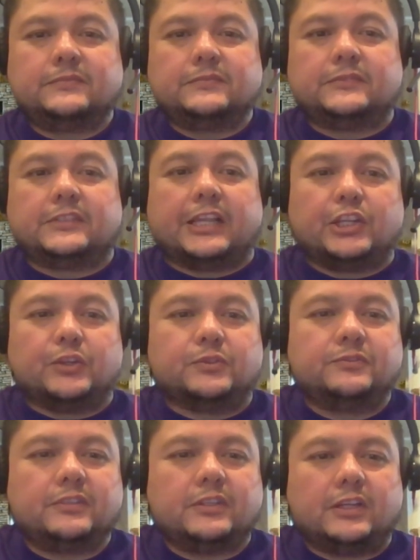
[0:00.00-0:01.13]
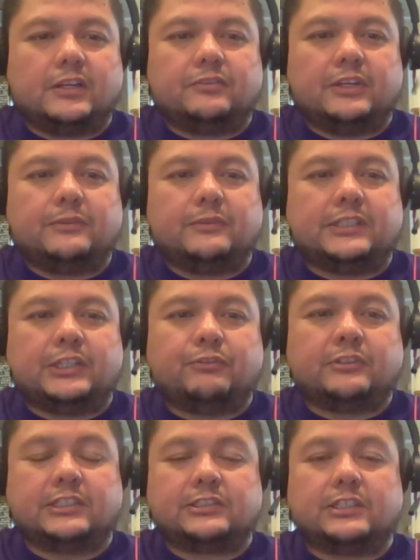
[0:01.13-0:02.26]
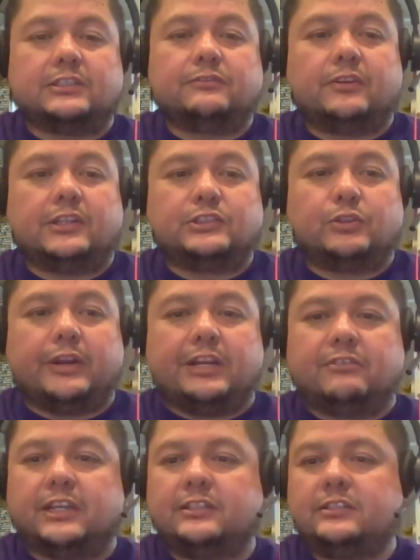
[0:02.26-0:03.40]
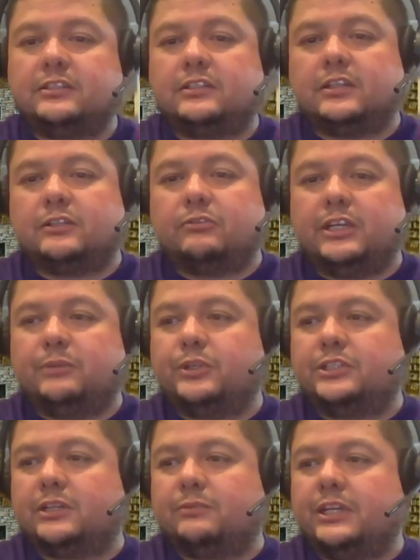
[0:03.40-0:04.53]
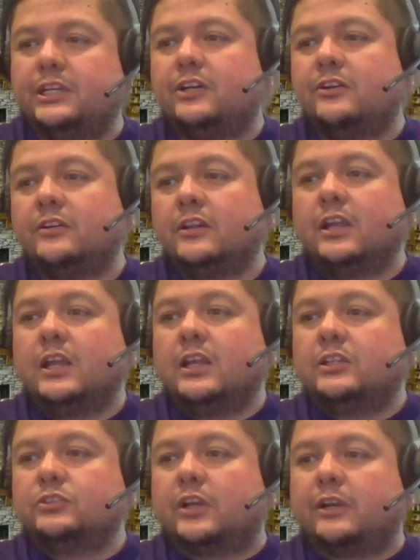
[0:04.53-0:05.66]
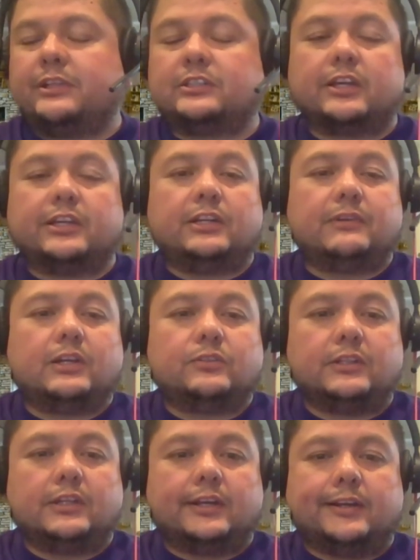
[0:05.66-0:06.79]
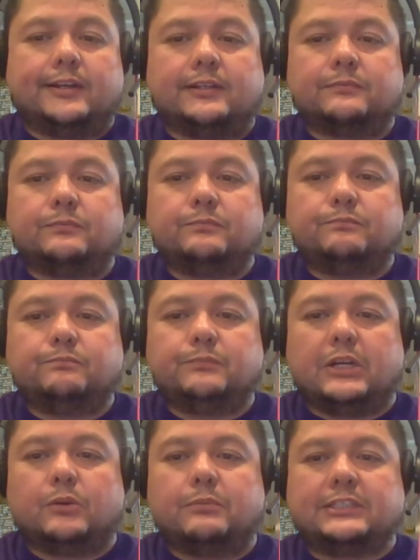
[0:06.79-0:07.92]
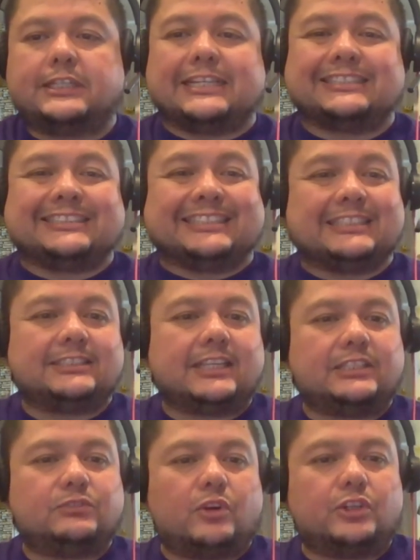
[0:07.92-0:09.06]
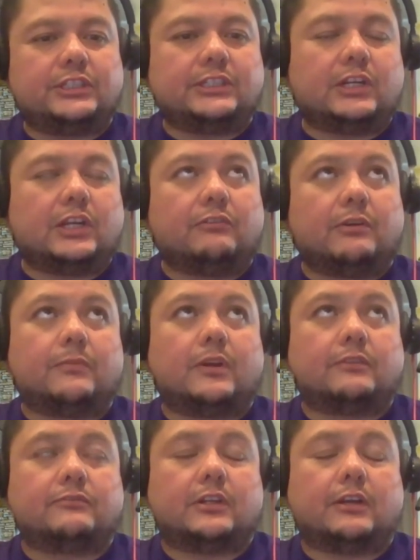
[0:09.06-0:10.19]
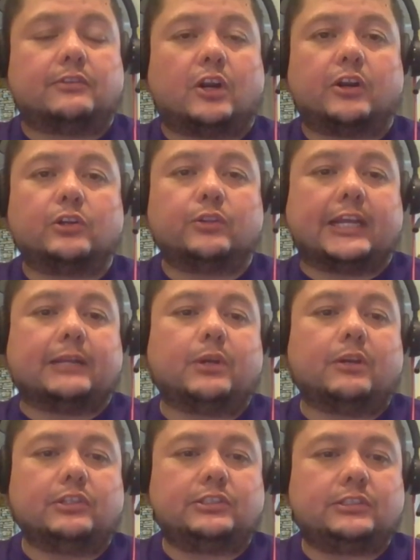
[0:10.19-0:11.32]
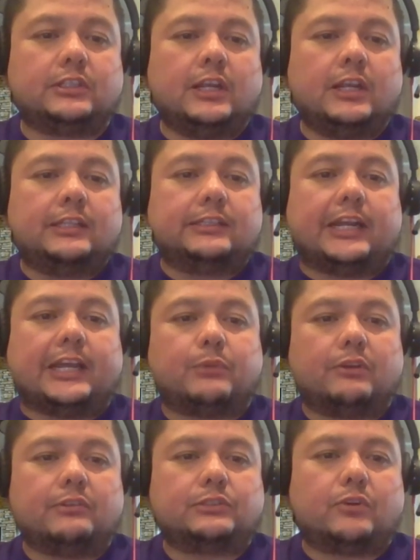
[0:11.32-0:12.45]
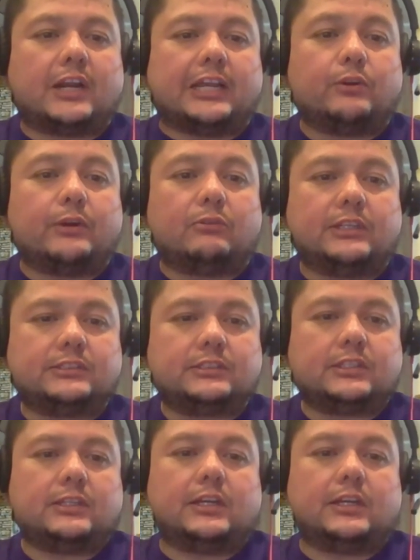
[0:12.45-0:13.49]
Thank you, Philippa. Thank you for this great event. Really appreciate being here. So I'm going to be talking about, basically a synthesized version of an article that got published that I have published for higher ed risk.